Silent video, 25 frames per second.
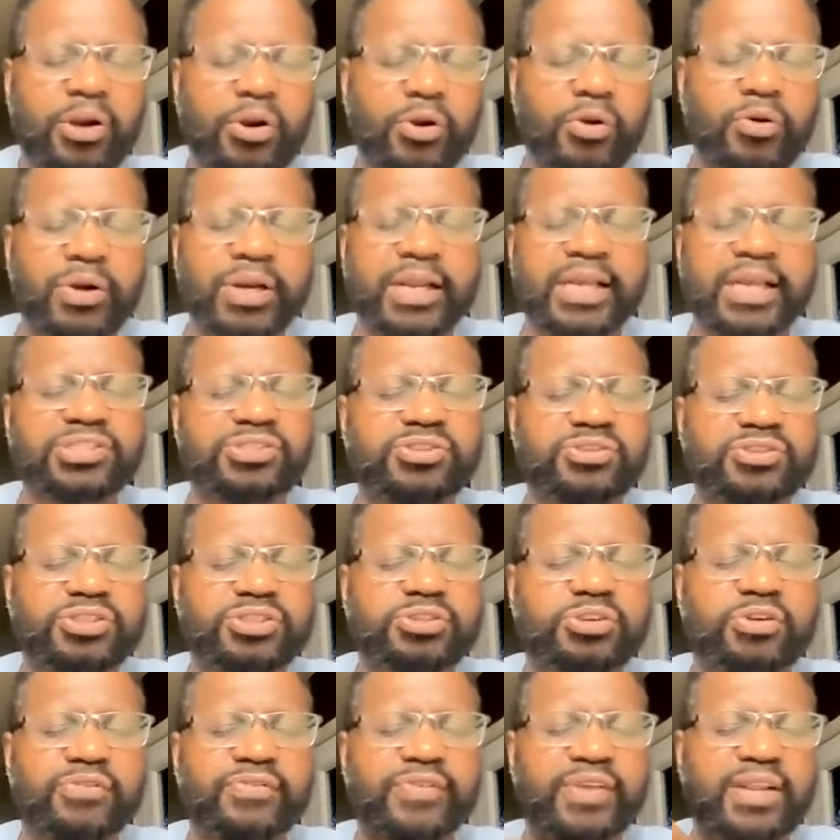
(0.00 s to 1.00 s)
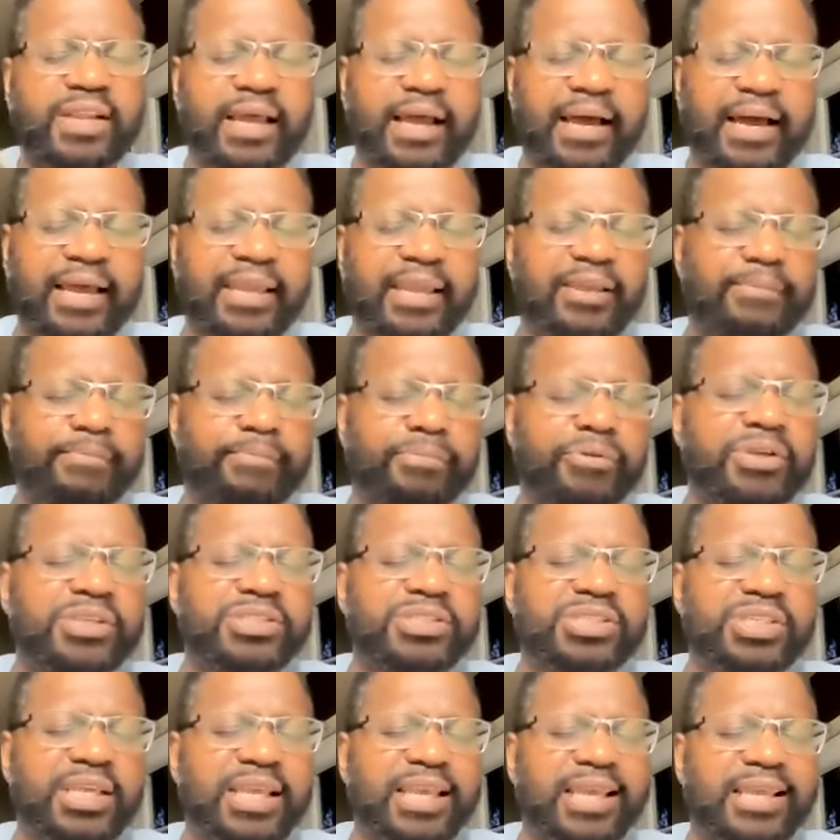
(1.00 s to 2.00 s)
Lord, as your servant, I
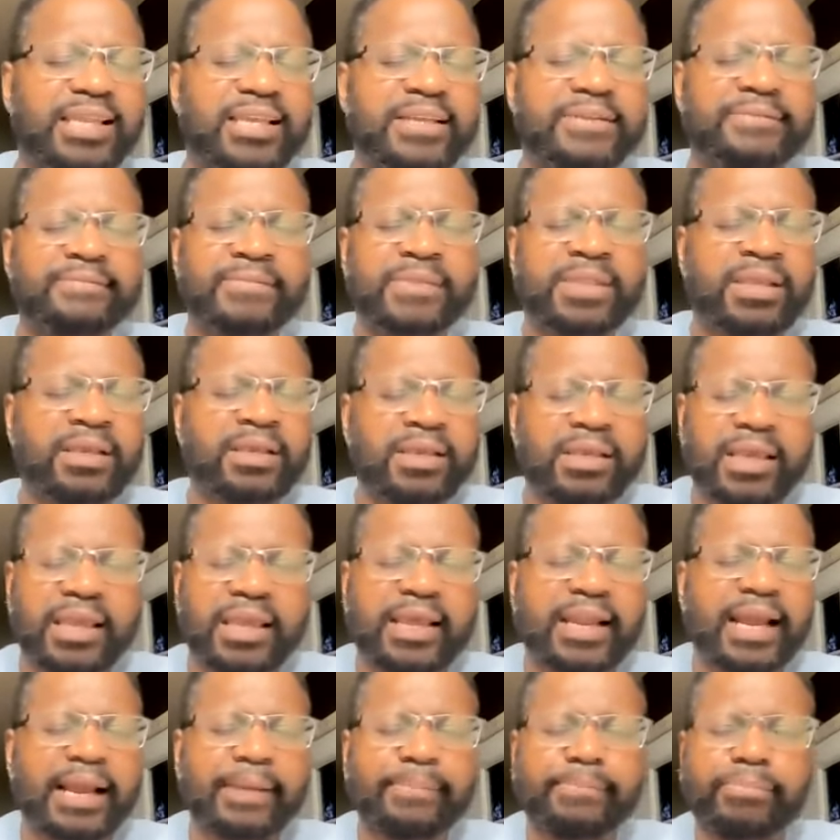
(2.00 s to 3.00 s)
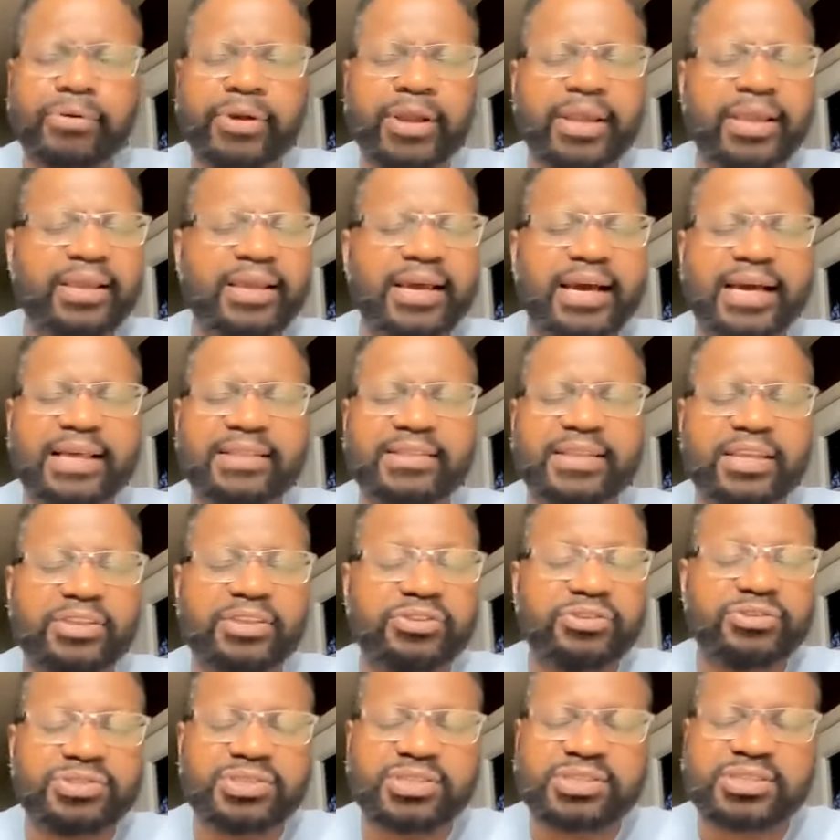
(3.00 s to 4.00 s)
appreciate it. And I pray, God, that
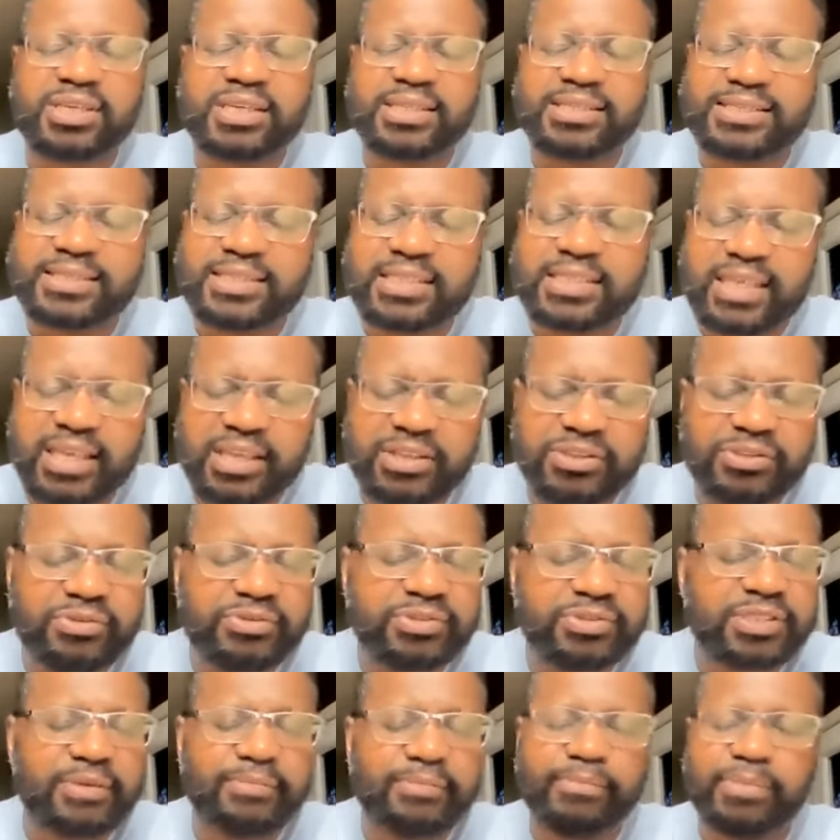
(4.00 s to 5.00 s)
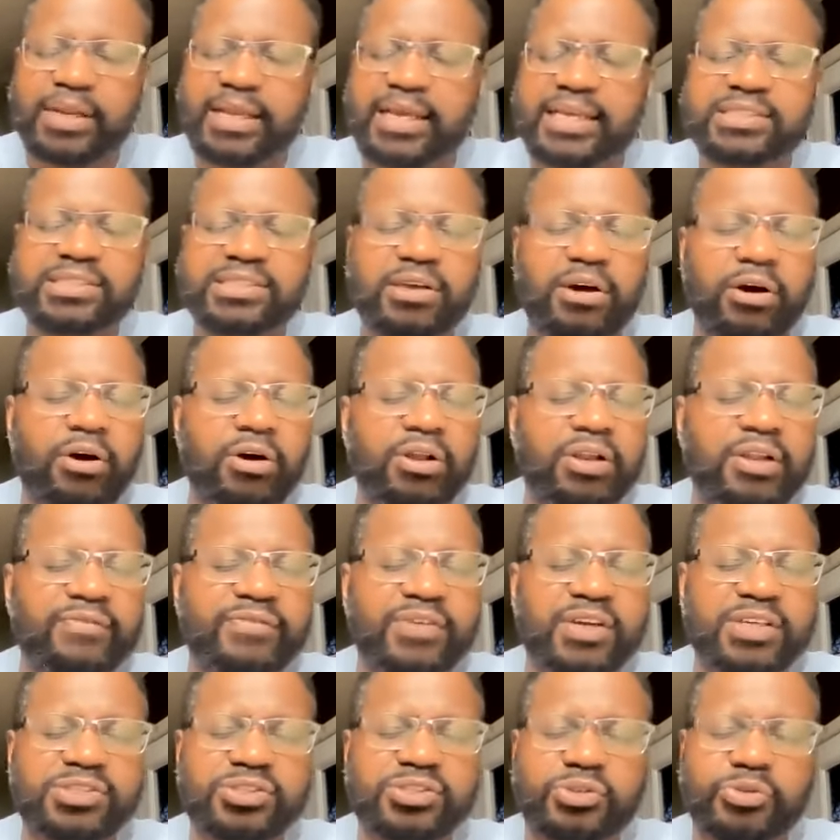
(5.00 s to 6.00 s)
you just continue to bless all
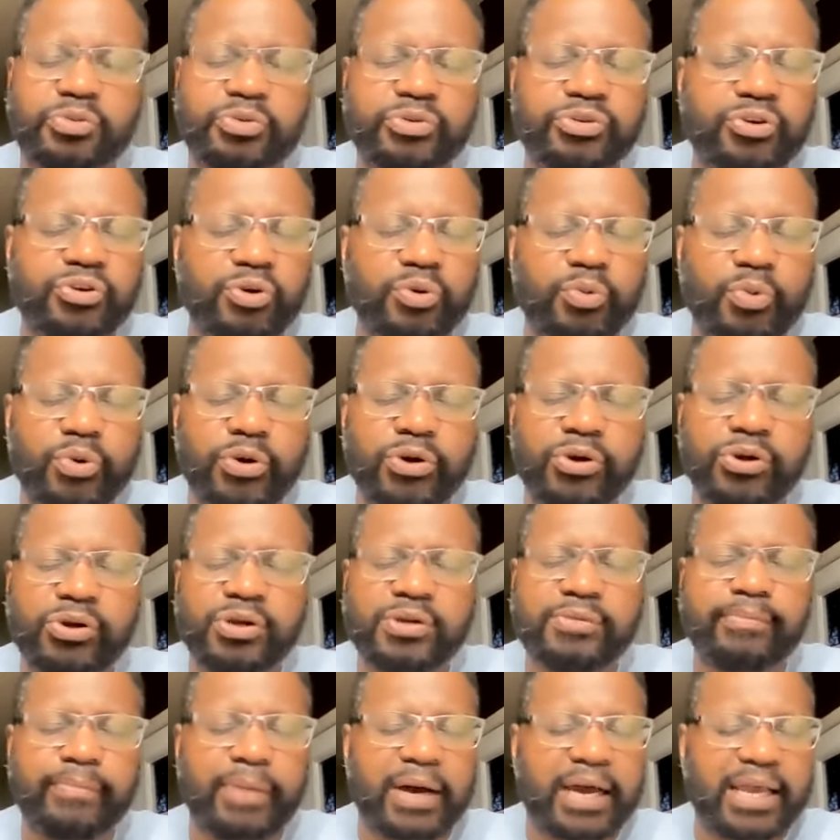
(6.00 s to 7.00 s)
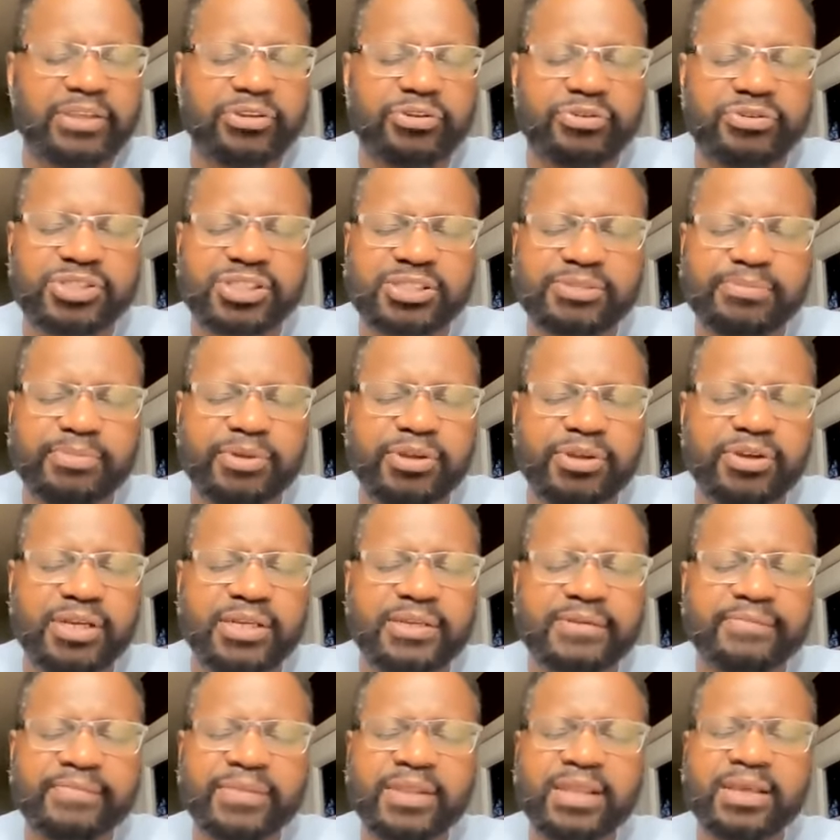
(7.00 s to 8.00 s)
of us through your word, by your
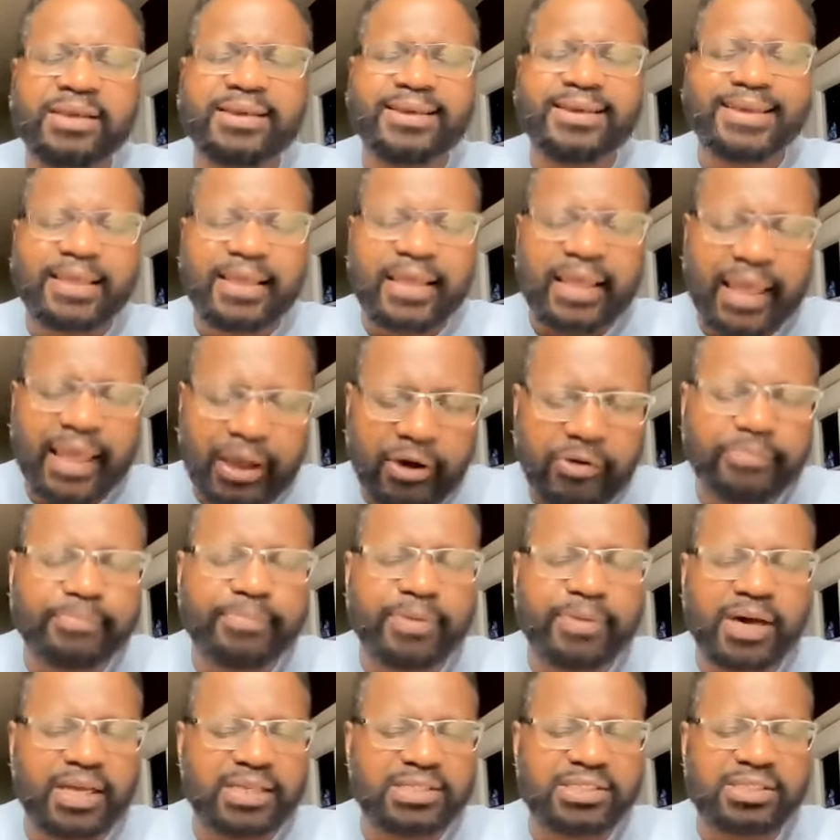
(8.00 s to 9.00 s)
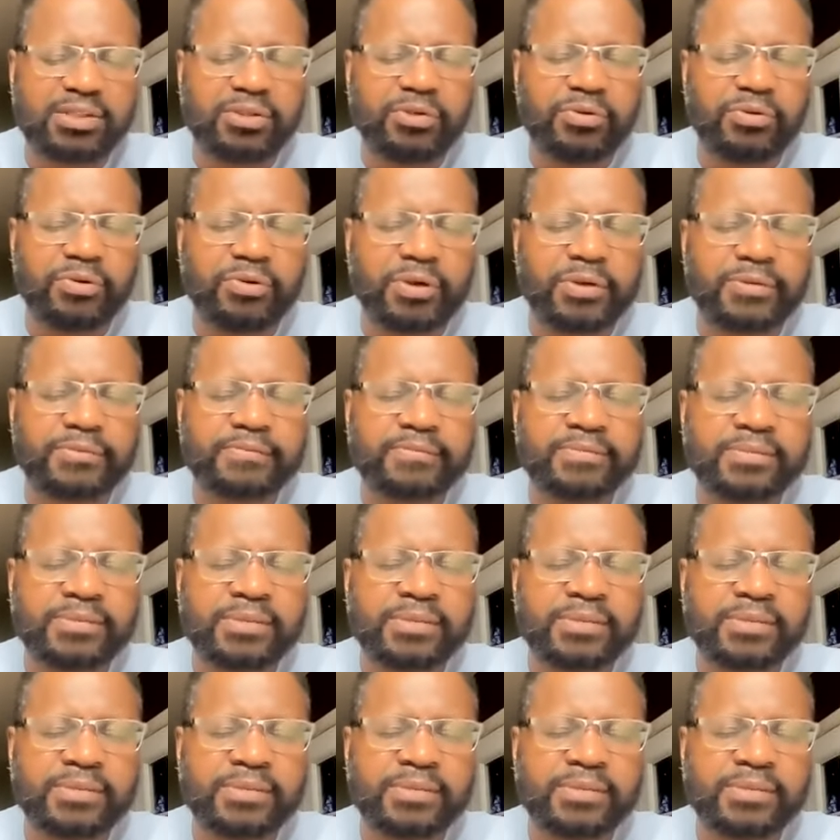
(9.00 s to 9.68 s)
spirit. Help us, Lord.